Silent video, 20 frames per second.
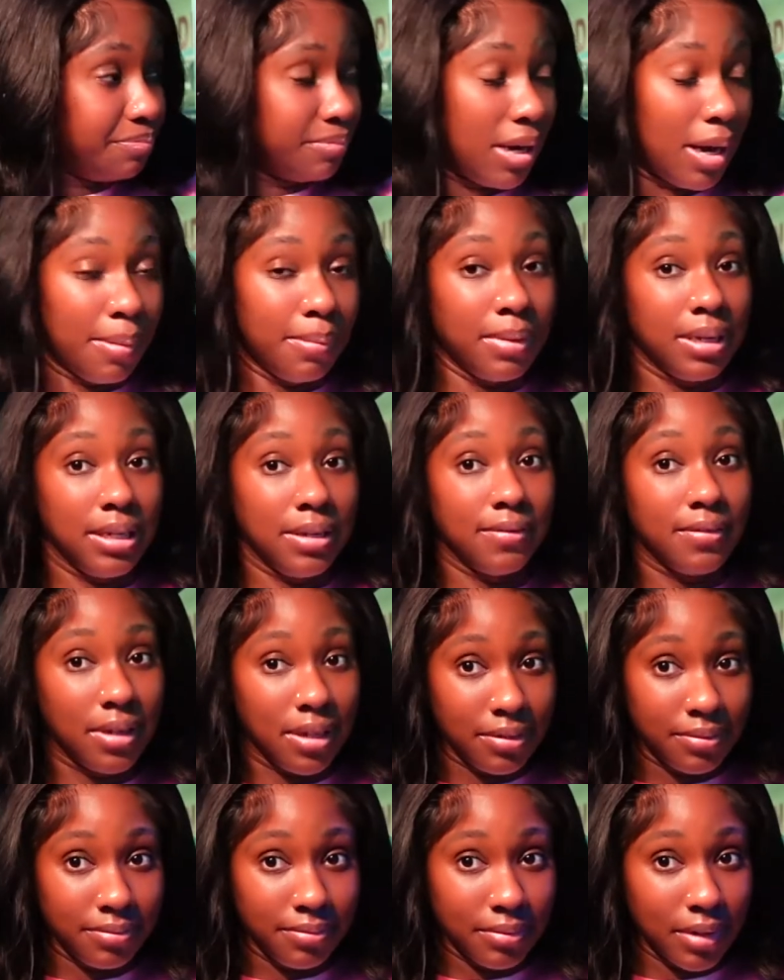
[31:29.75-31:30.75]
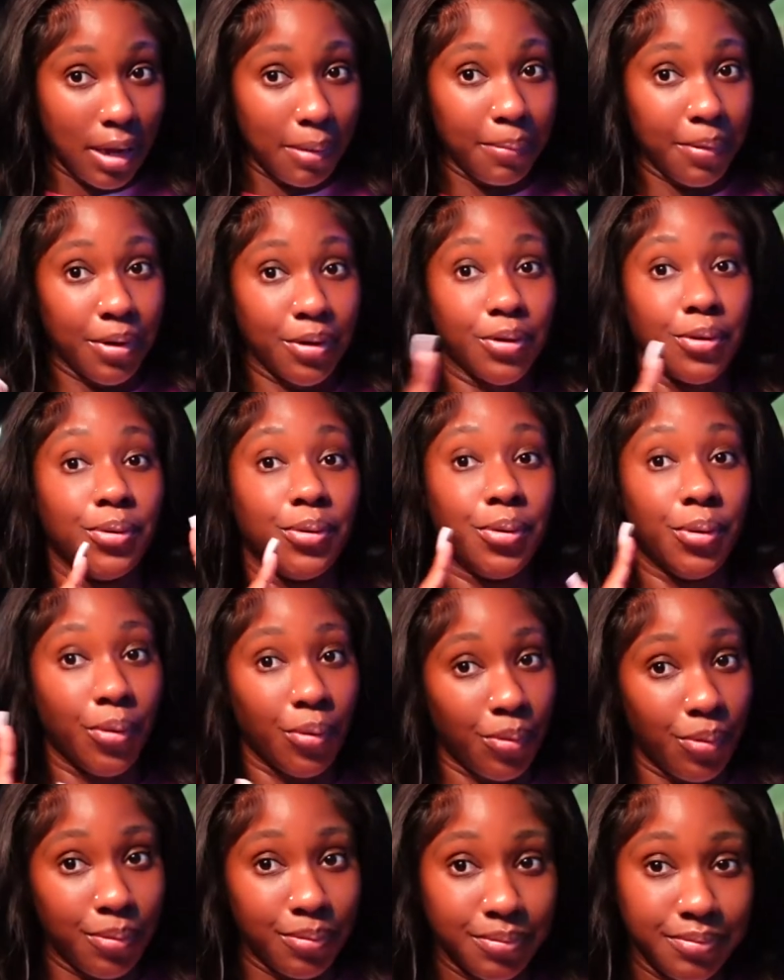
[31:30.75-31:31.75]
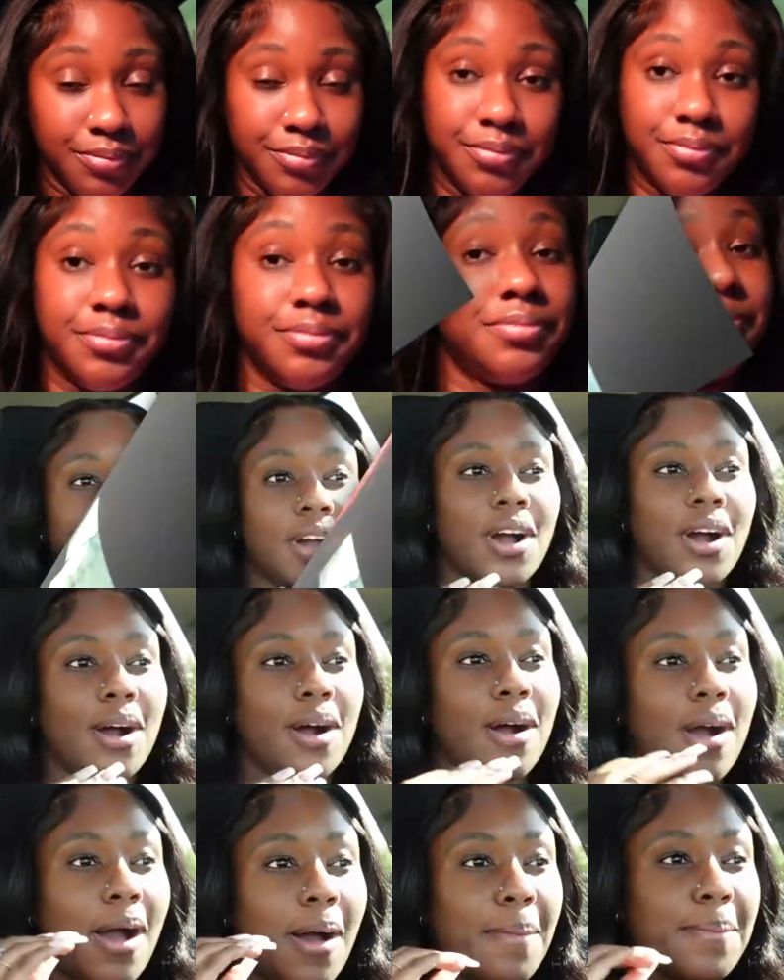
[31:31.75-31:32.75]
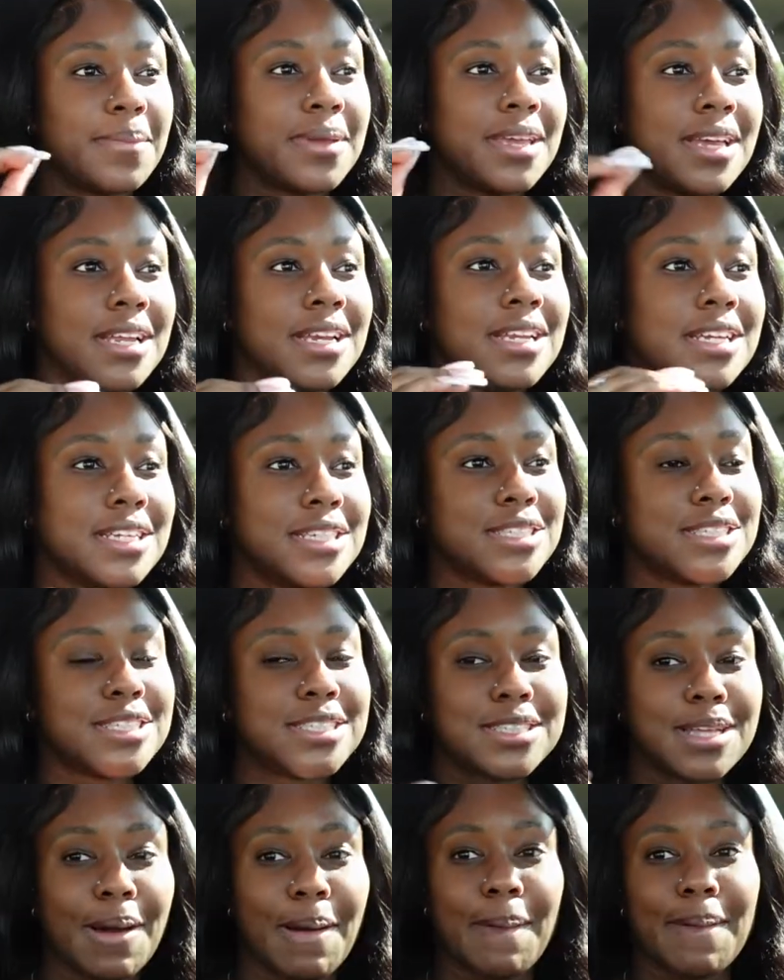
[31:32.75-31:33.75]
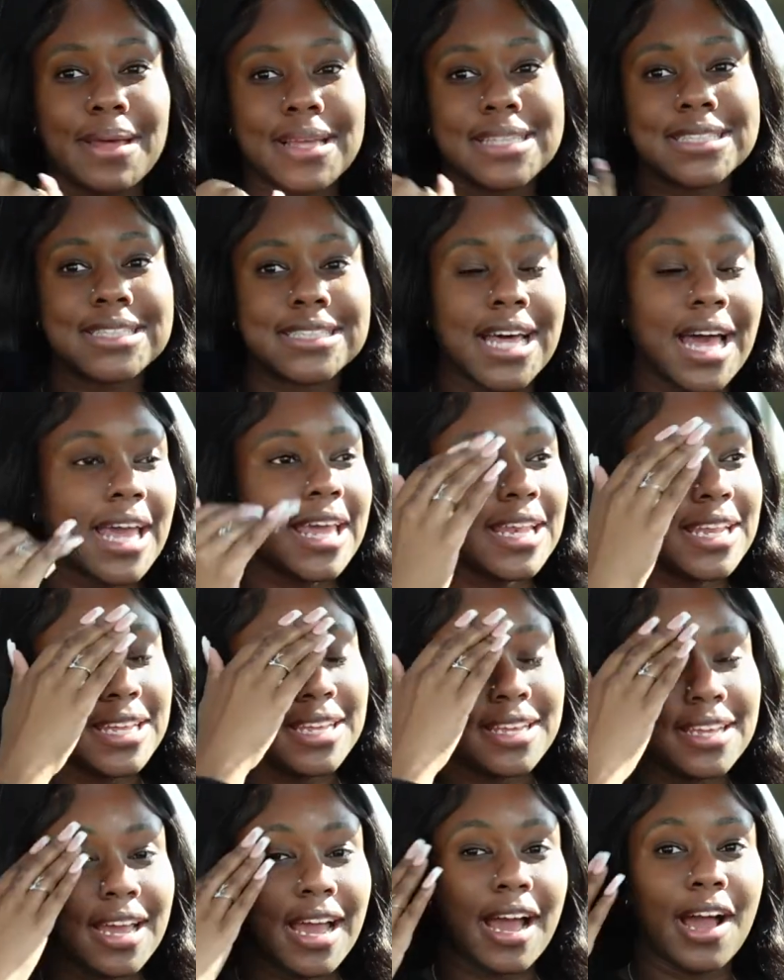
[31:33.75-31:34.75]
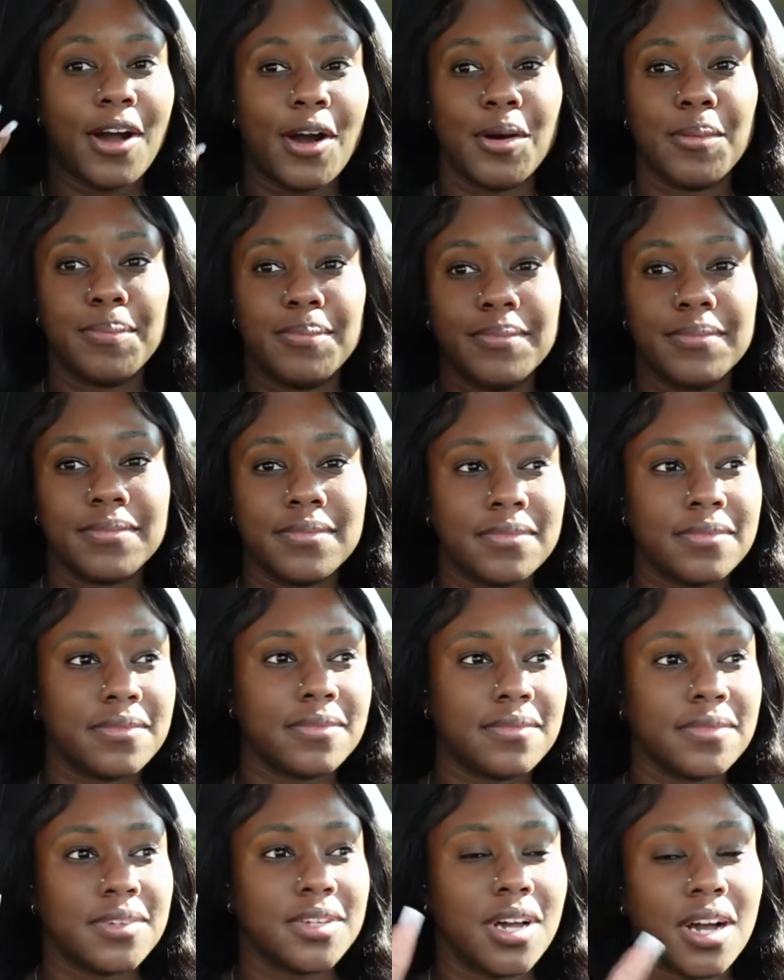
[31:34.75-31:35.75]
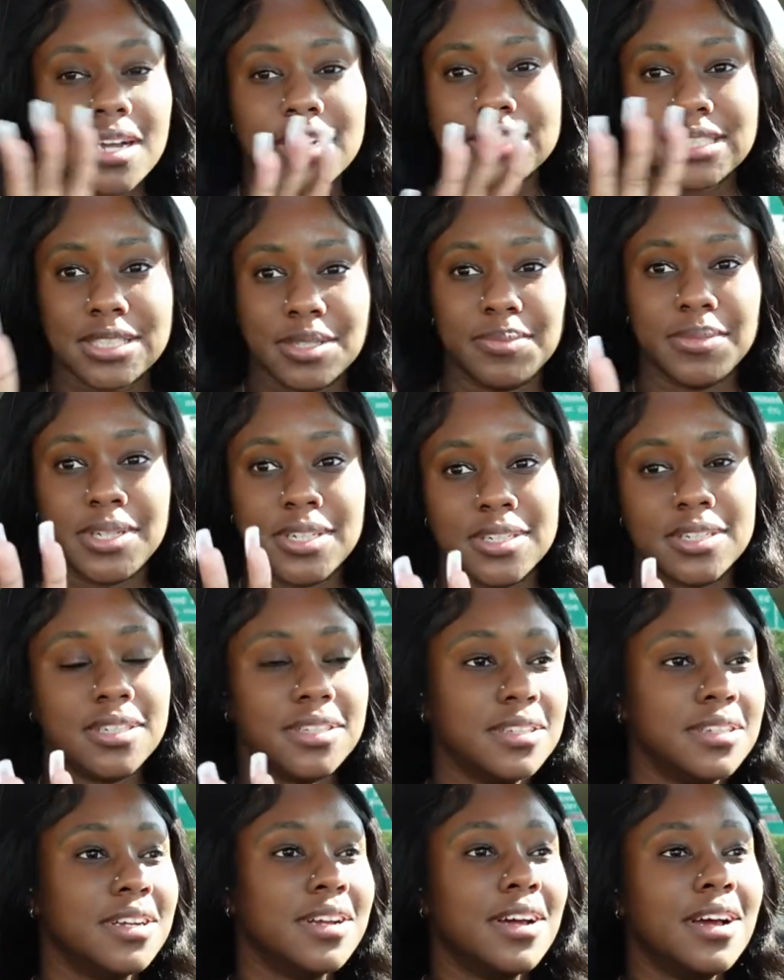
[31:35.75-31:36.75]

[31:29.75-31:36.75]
I'm leaving. I'm gonna go home. Y'all, I'm getting so excited. I hope y'all can see me good.